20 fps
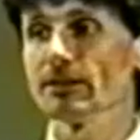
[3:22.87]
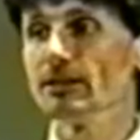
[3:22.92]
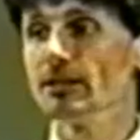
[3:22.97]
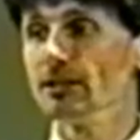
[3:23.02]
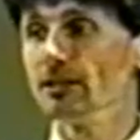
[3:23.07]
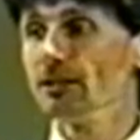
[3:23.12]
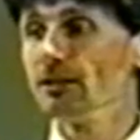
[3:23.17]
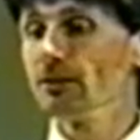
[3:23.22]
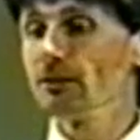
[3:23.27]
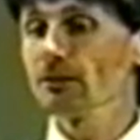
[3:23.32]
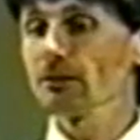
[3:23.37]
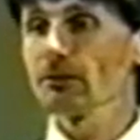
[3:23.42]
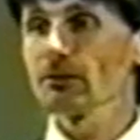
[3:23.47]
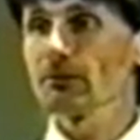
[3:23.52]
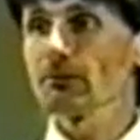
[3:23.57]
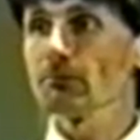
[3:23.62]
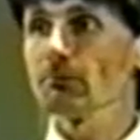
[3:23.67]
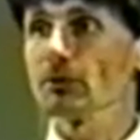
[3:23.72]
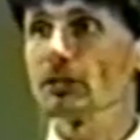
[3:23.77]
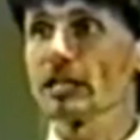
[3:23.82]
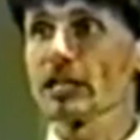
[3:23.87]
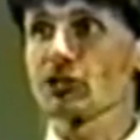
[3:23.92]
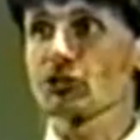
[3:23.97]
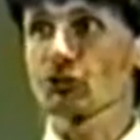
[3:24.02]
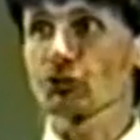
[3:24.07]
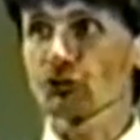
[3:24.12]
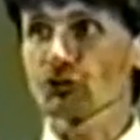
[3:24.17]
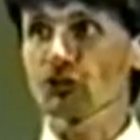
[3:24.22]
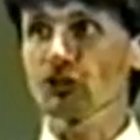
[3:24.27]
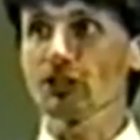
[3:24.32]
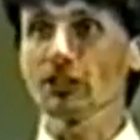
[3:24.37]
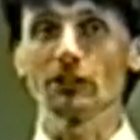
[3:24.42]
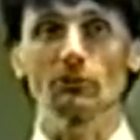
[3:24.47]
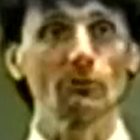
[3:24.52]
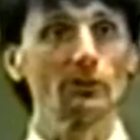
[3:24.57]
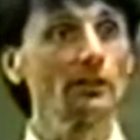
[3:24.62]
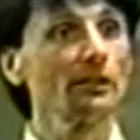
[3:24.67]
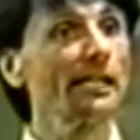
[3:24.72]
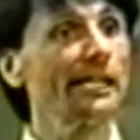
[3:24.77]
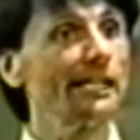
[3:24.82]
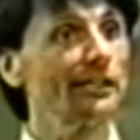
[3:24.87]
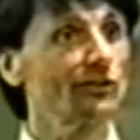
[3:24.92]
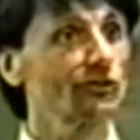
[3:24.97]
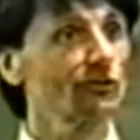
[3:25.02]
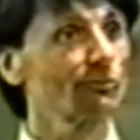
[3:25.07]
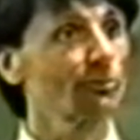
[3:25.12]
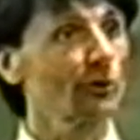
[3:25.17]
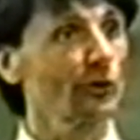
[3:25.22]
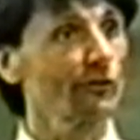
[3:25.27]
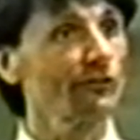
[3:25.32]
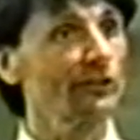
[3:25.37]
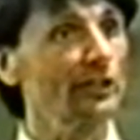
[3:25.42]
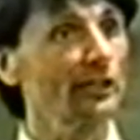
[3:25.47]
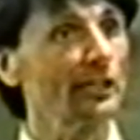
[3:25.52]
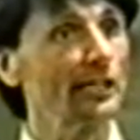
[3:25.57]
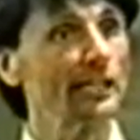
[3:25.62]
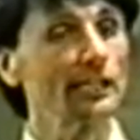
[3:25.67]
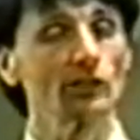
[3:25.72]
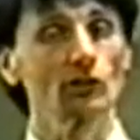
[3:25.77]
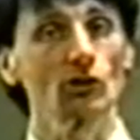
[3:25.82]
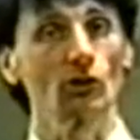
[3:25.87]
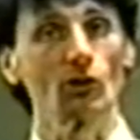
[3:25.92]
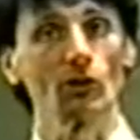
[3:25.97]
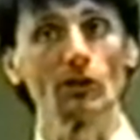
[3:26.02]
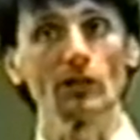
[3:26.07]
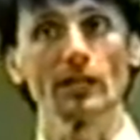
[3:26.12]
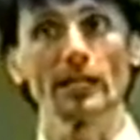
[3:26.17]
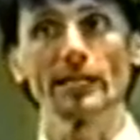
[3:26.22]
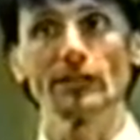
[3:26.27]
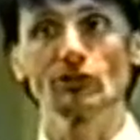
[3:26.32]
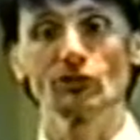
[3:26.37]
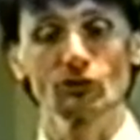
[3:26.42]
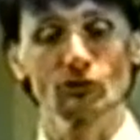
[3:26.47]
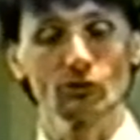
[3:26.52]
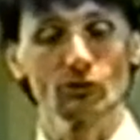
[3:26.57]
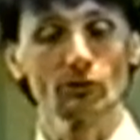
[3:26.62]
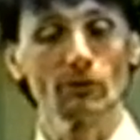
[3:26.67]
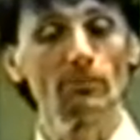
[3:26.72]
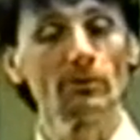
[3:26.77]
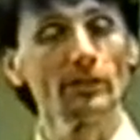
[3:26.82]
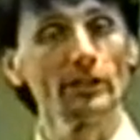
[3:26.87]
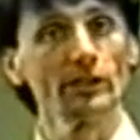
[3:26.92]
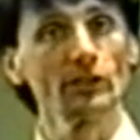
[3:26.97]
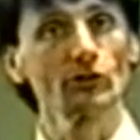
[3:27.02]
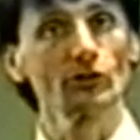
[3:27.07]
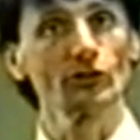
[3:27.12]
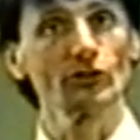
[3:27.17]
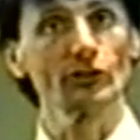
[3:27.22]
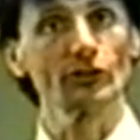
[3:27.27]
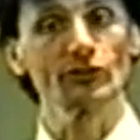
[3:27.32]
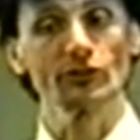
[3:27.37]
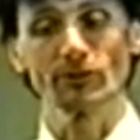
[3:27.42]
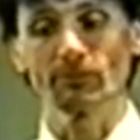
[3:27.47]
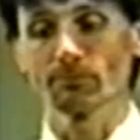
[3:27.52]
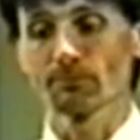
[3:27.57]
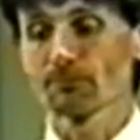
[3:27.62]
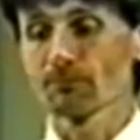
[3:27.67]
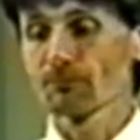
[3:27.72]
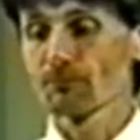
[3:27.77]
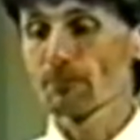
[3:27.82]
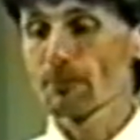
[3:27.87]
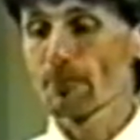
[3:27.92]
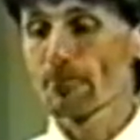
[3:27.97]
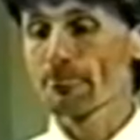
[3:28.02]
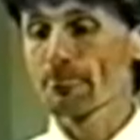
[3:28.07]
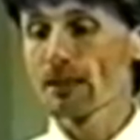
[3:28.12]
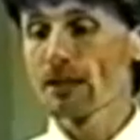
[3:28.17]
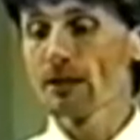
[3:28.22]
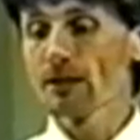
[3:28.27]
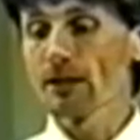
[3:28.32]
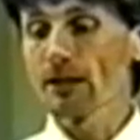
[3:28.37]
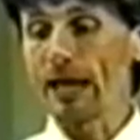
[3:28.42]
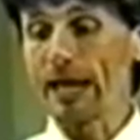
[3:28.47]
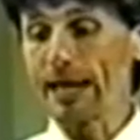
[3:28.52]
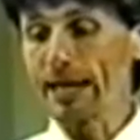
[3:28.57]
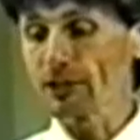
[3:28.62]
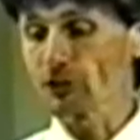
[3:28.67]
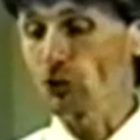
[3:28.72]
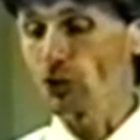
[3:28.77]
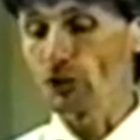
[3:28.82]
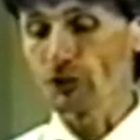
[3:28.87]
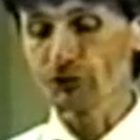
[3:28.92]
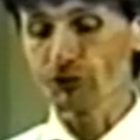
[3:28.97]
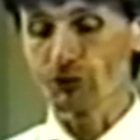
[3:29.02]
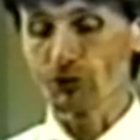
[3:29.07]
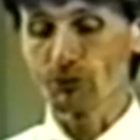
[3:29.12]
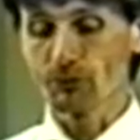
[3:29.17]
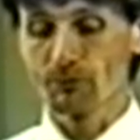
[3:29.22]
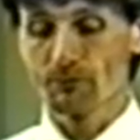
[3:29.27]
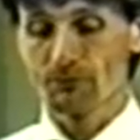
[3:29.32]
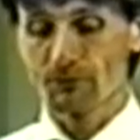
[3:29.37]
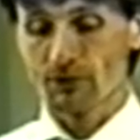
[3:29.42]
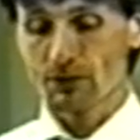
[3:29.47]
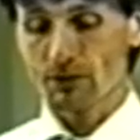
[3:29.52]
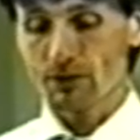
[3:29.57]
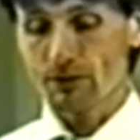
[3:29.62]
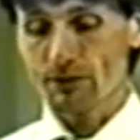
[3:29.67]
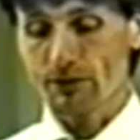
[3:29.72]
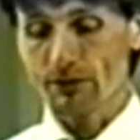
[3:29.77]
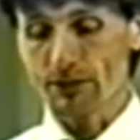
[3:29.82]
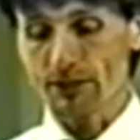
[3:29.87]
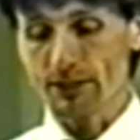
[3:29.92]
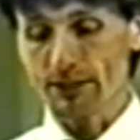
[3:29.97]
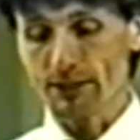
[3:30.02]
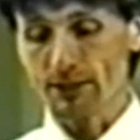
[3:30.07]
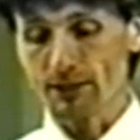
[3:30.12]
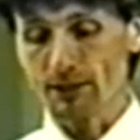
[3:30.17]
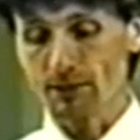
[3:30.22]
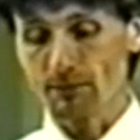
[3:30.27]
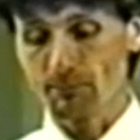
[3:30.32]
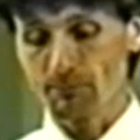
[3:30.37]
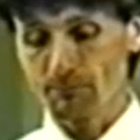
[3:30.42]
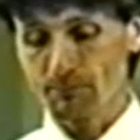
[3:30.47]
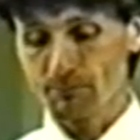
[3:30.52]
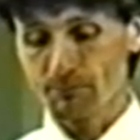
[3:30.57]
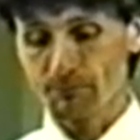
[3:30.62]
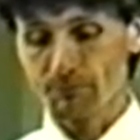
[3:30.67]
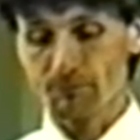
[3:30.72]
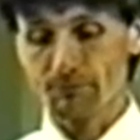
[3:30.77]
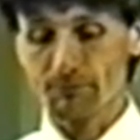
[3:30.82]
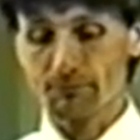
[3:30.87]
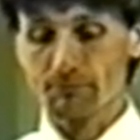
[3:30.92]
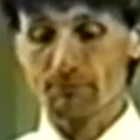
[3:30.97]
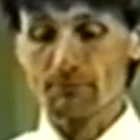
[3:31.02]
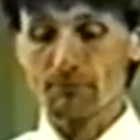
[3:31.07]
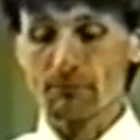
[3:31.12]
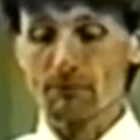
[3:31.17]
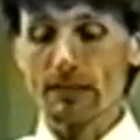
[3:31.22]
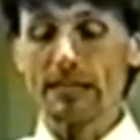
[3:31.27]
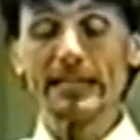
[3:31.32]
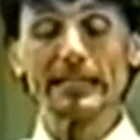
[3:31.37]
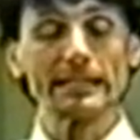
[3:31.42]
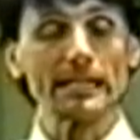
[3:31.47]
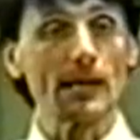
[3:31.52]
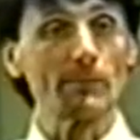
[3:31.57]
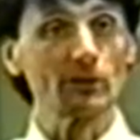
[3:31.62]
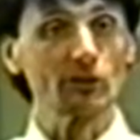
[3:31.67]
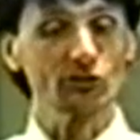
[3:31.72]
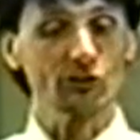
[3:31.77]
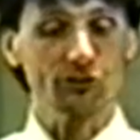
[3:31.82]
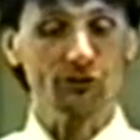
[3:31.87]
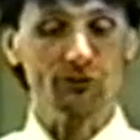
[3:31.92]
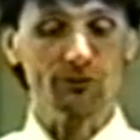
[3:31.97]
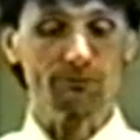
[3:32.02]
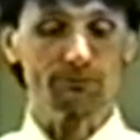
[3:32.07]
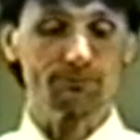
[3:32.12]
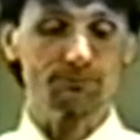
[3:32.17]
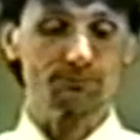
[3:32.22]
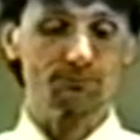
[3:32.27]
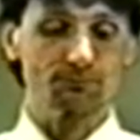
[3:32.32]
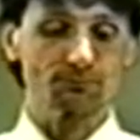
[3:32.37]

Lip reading: it, but as you'll see, it relates perfectly and correlates to the political system and also the economic system.